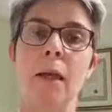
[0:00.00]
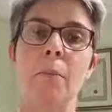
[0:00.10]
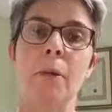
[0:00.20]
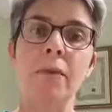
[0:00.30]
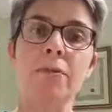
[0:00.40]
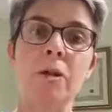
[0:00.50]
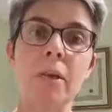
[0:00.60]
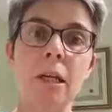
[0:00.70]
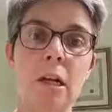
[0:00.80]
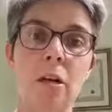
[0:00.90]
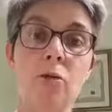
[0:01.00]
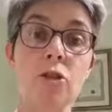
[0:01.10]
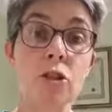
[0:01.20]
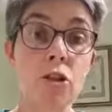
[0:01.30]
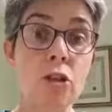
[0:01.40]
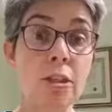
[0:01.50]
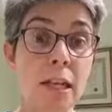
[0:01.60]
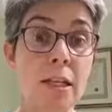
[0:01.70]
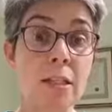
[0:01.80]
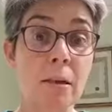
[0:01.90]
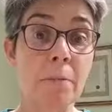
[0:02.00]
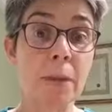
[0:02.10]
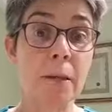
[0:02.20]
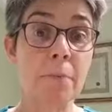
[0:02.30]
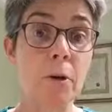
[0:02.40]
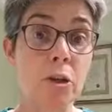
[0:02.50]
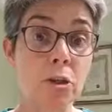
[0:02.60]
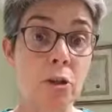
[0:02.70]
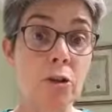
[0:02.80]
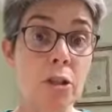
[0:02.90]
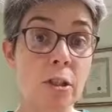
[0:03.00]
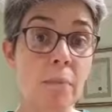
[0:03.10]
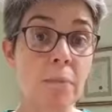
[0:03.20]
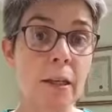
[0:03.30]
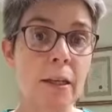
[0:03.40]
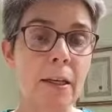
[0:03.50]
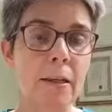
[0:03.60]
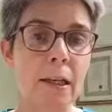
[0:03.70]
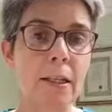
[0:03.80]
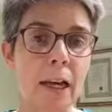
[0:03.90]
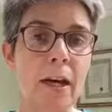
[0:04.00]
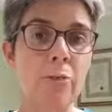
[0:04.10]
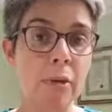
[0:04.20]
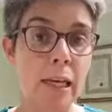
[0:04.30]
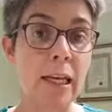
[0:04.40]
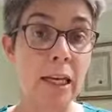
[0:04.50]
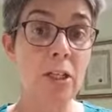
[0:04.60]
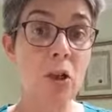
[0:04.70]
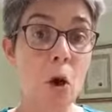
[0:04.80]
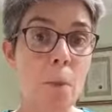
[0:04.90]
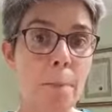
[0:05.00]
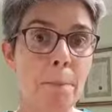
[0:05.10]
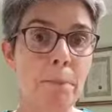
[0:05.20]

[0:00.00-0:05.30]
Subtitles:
But if somebody close to you says something or does something that kind of really hits home,